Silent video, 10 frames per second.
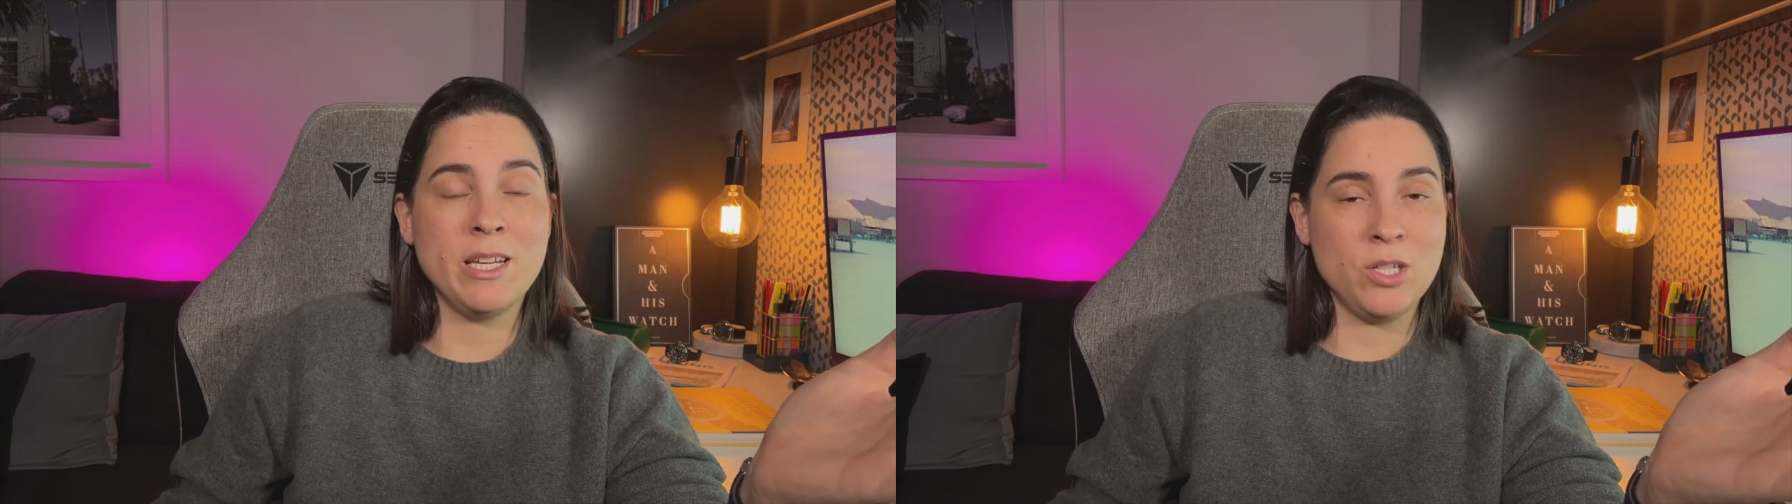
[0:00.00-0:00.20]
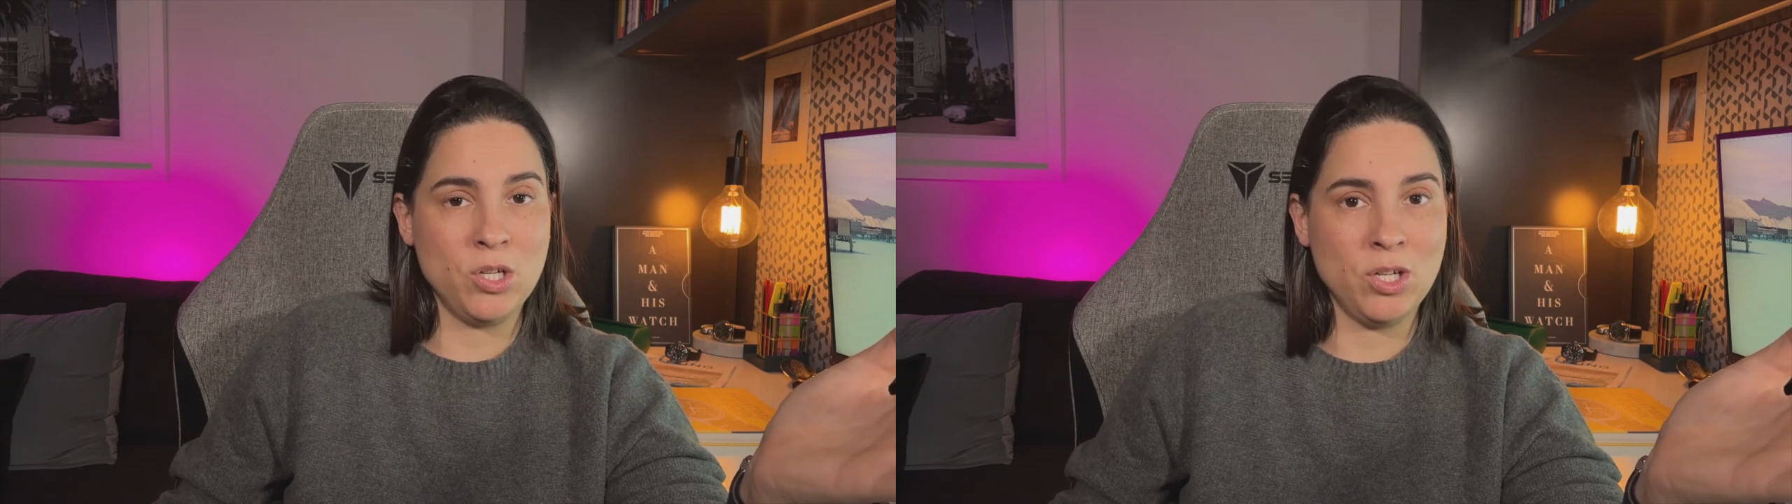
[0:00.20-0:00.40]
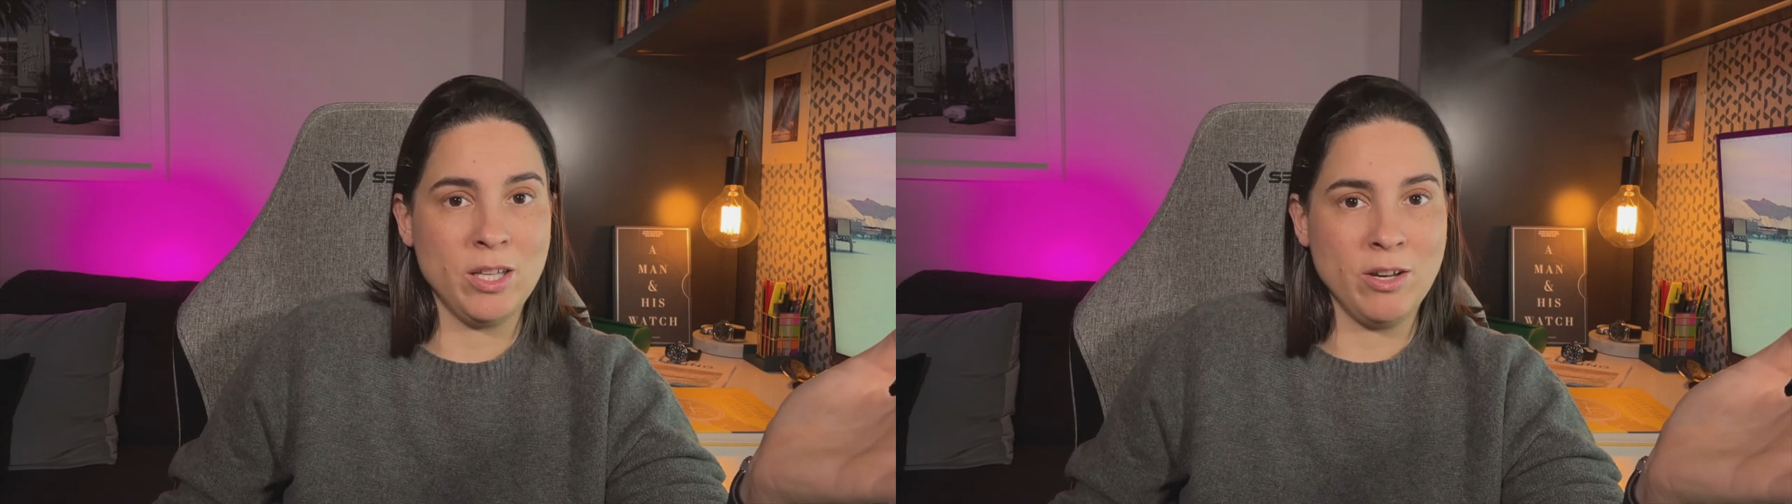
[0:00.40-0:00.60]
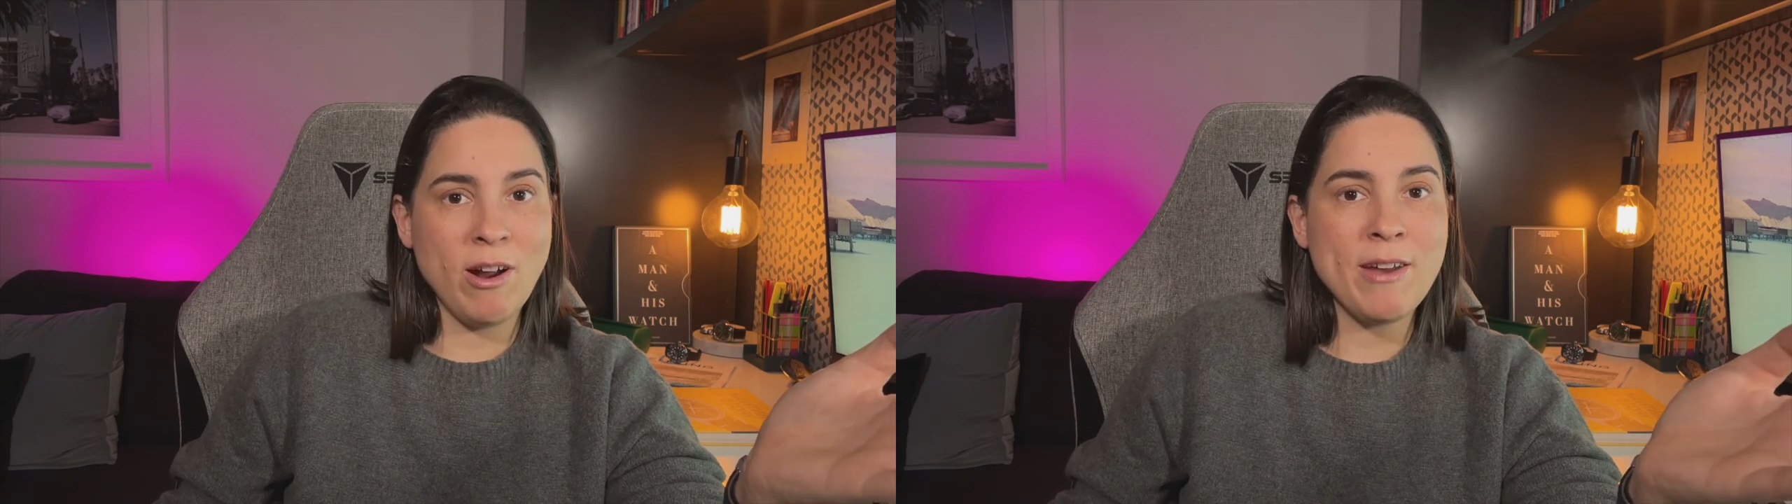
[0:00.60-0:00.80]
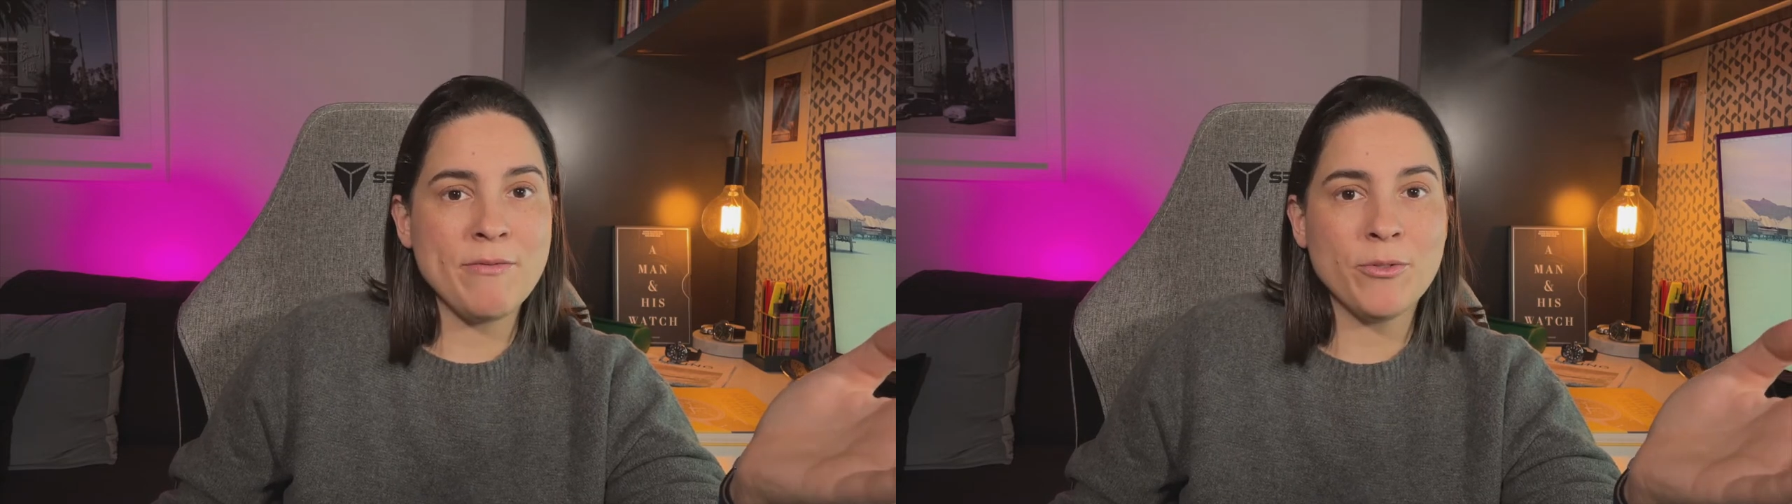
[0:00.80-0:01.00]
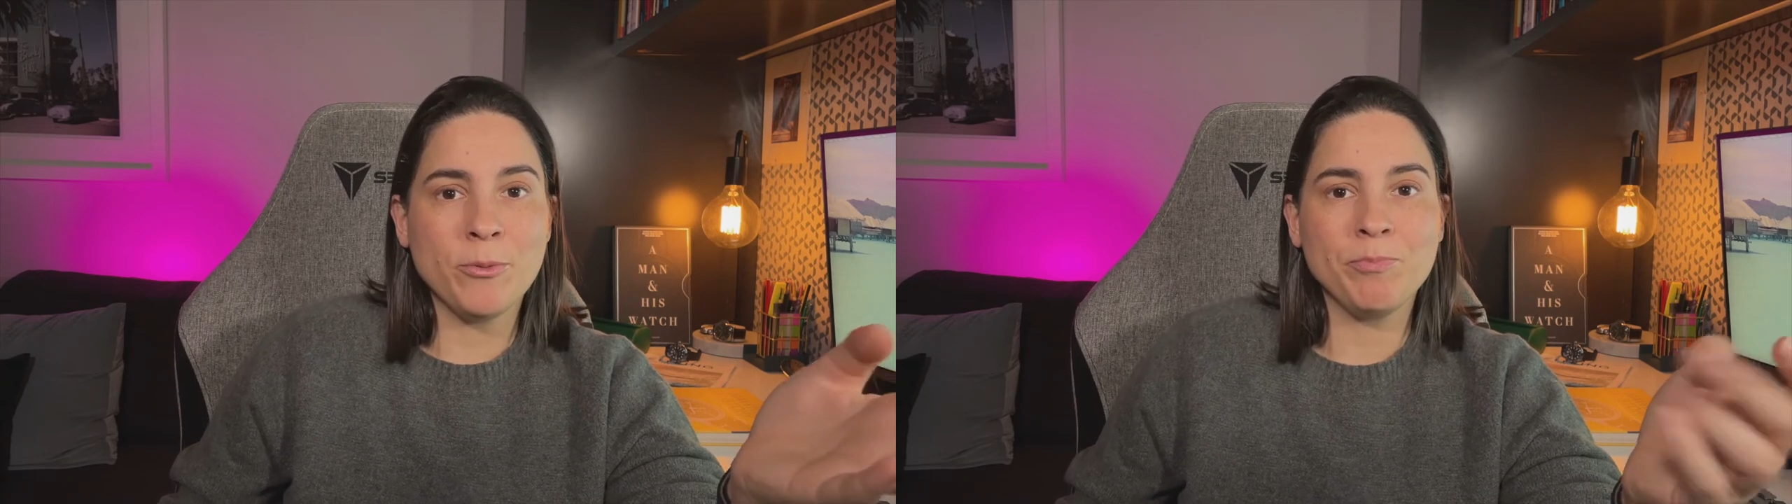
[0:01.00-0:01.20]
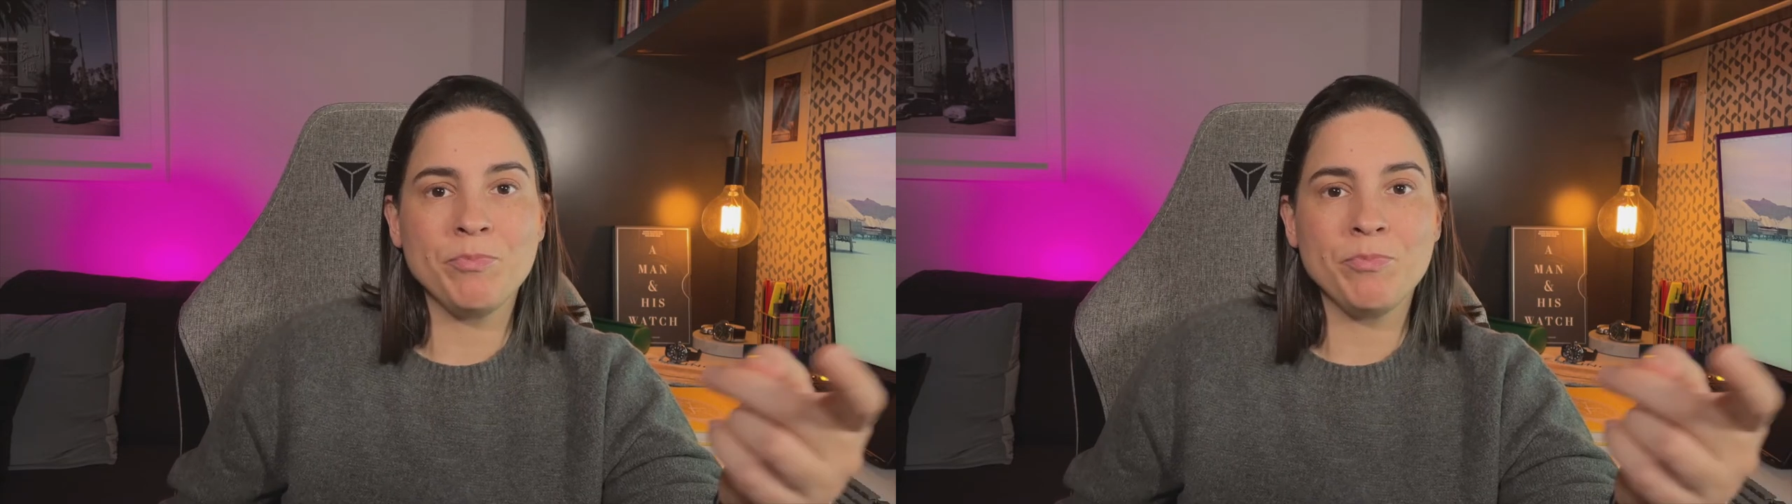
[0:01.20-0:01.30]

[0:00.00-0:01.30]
eternally grateful.